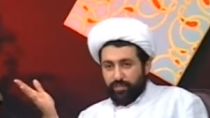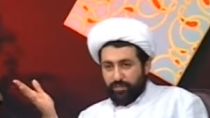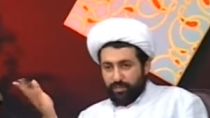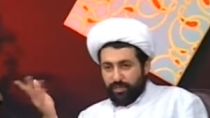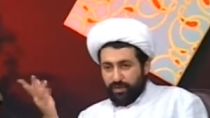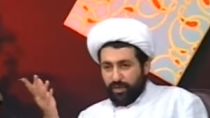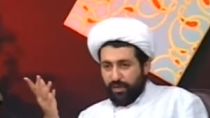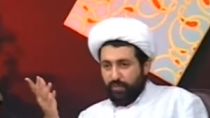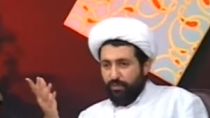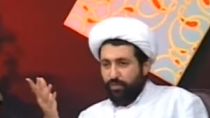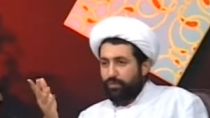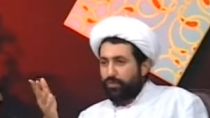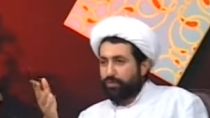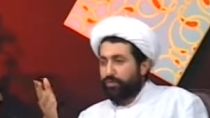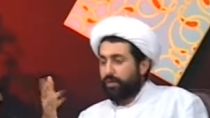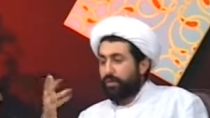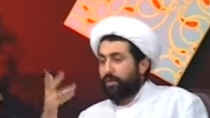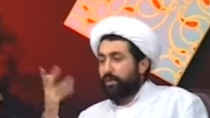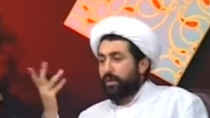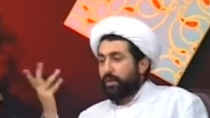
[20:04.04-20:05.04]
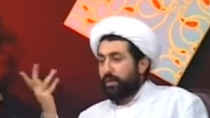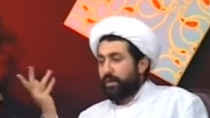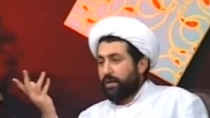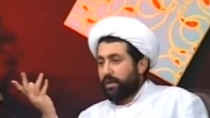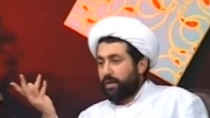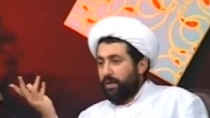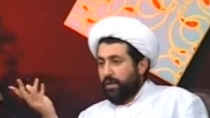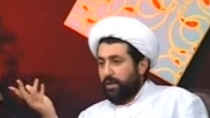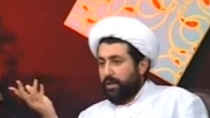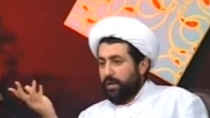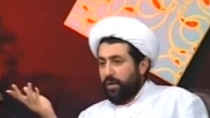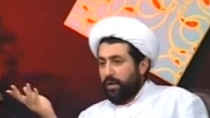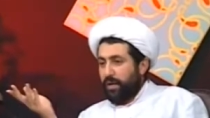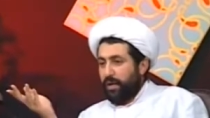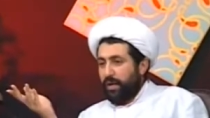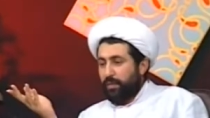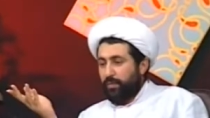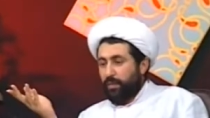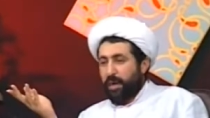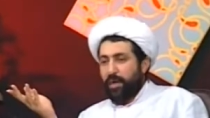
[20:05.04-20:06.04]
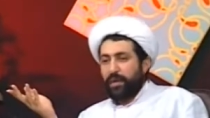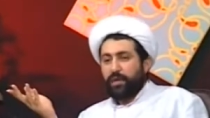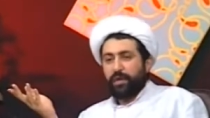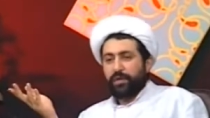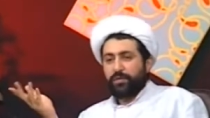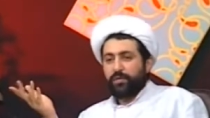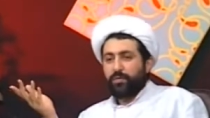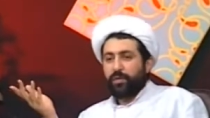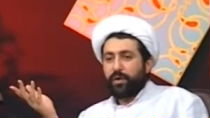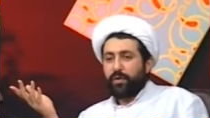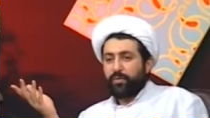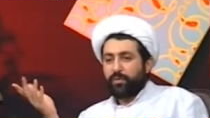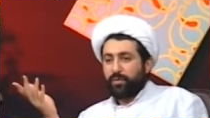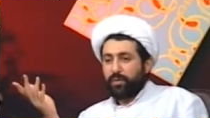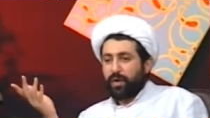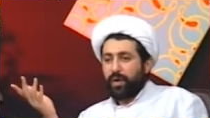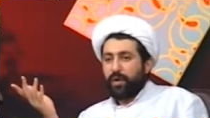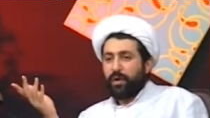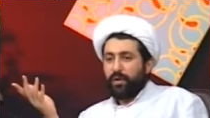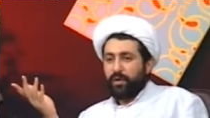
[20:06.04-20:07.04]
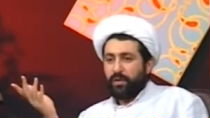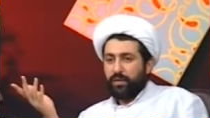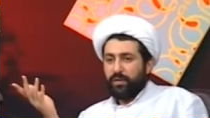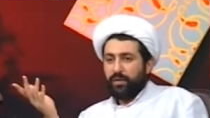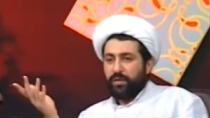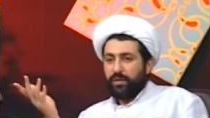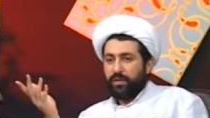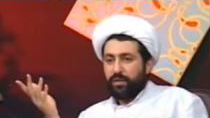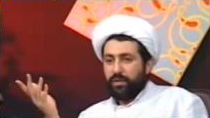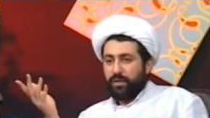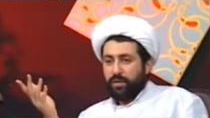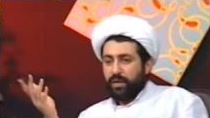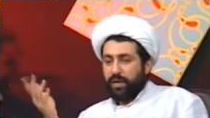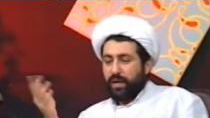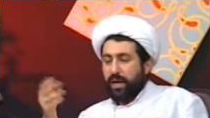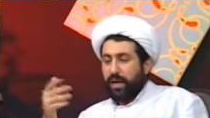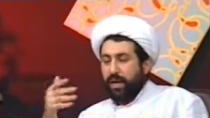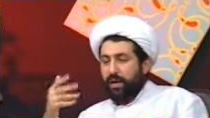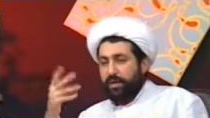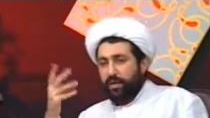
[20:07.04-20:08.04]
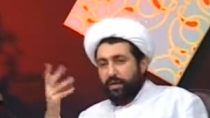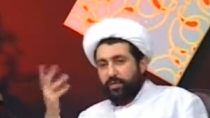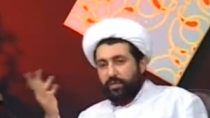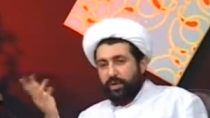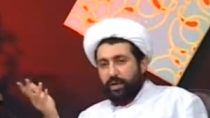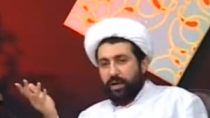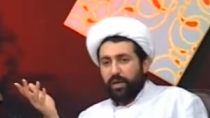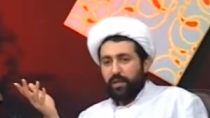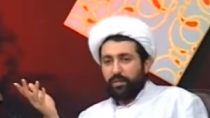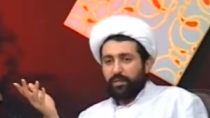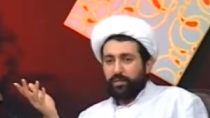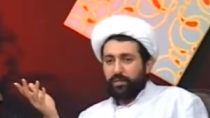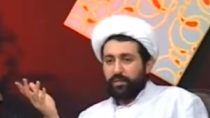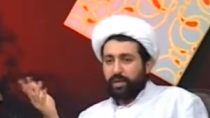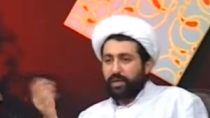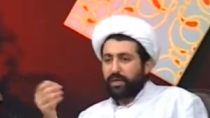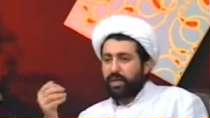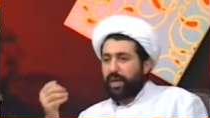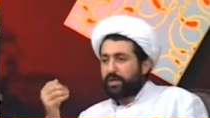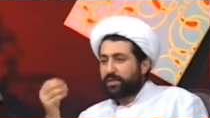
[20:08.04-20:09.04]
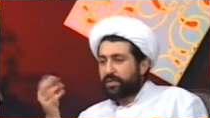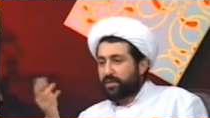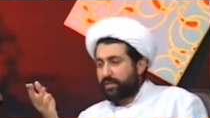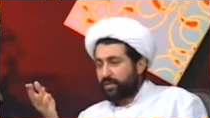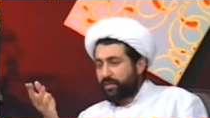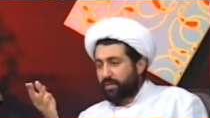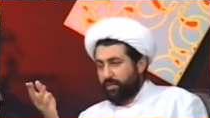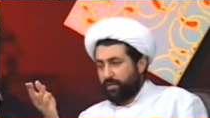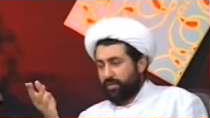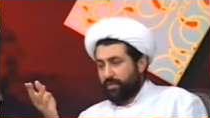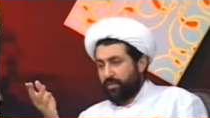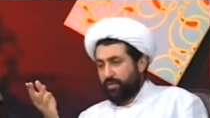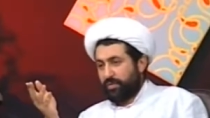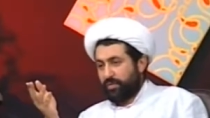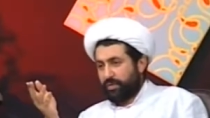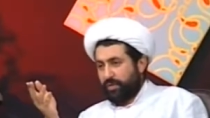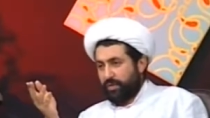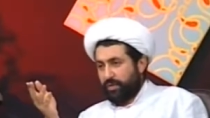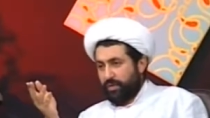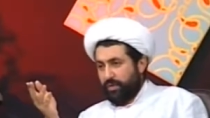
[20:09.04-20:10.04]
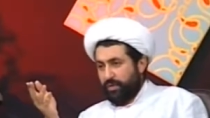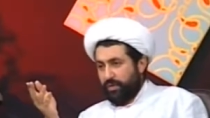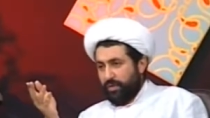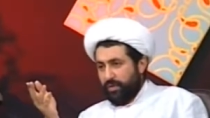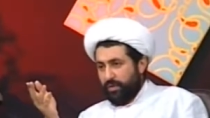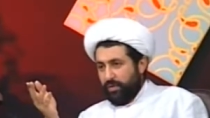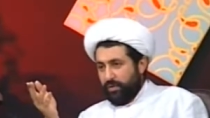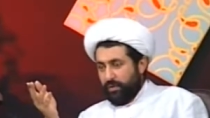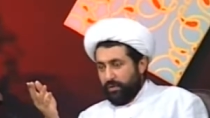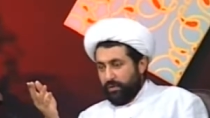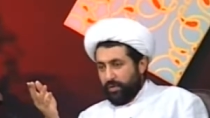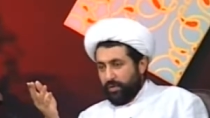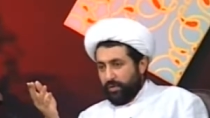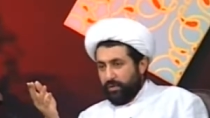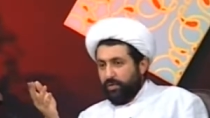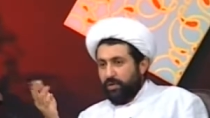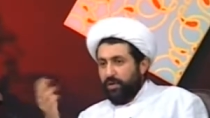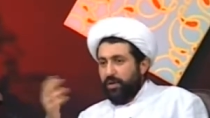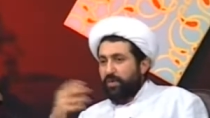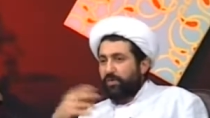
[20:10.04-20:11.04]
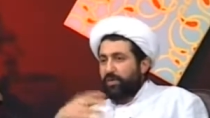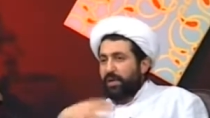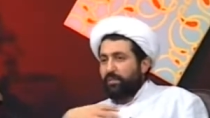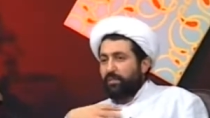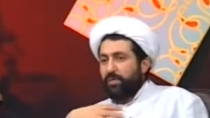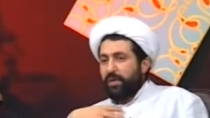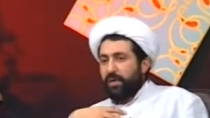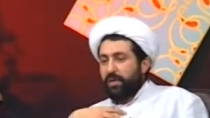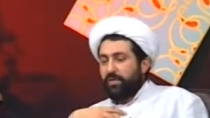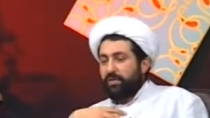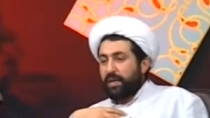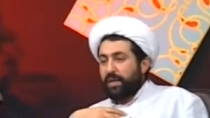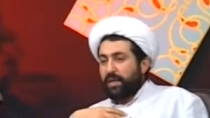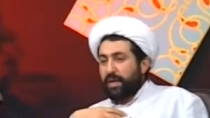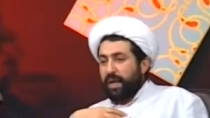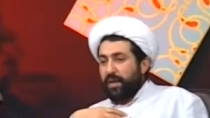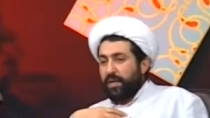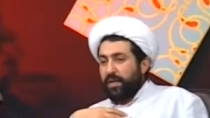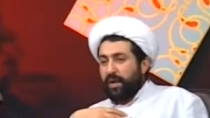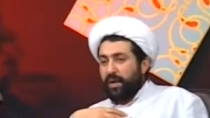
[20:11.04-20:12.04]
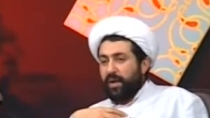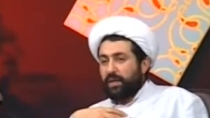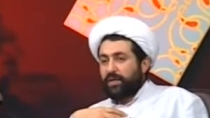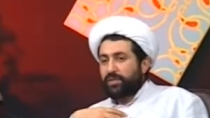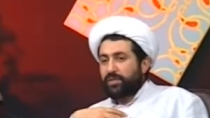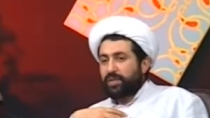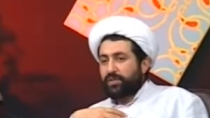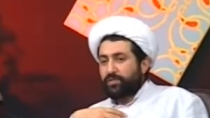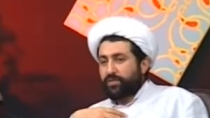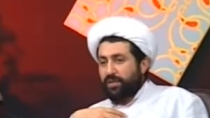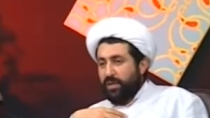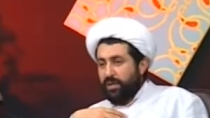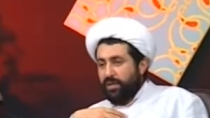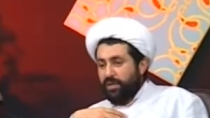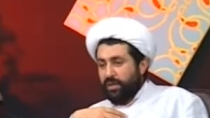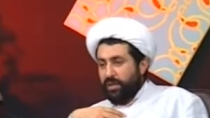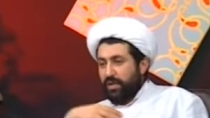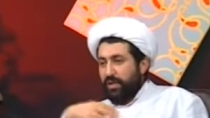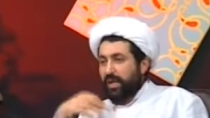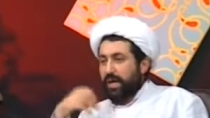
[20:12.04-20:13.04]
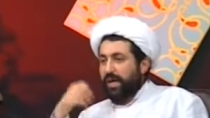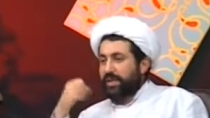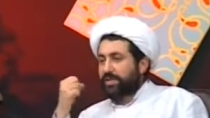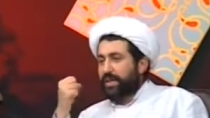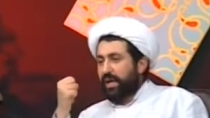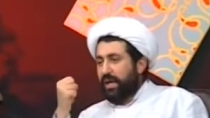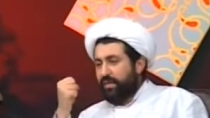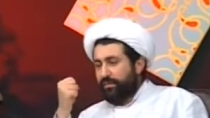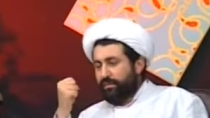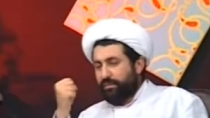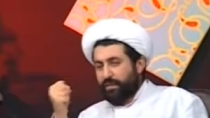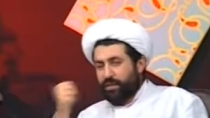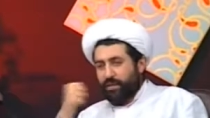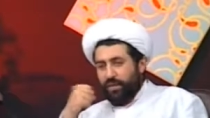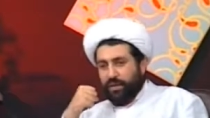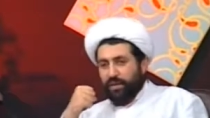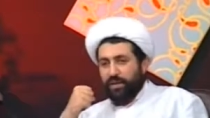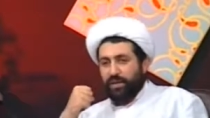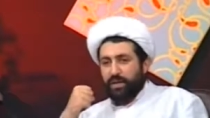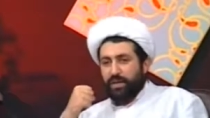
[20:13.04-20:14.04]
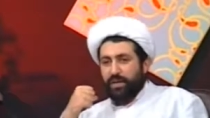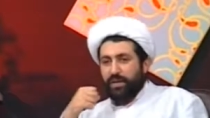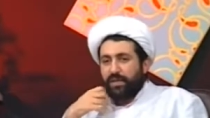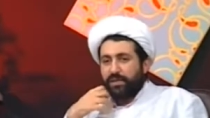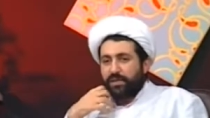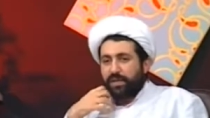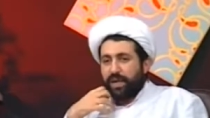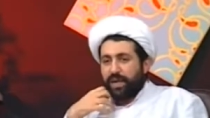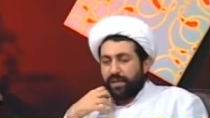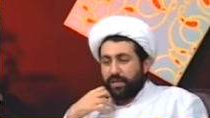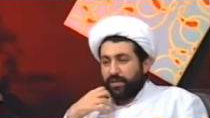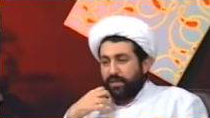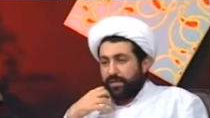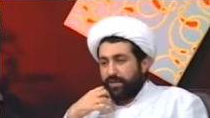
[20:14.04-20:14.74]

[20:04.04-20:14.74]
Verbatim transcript: If you help Allah subhanahu wa ta'ala, Allah will help you and assist you. So if I believe that Allah is the rich, He has everything in His hand.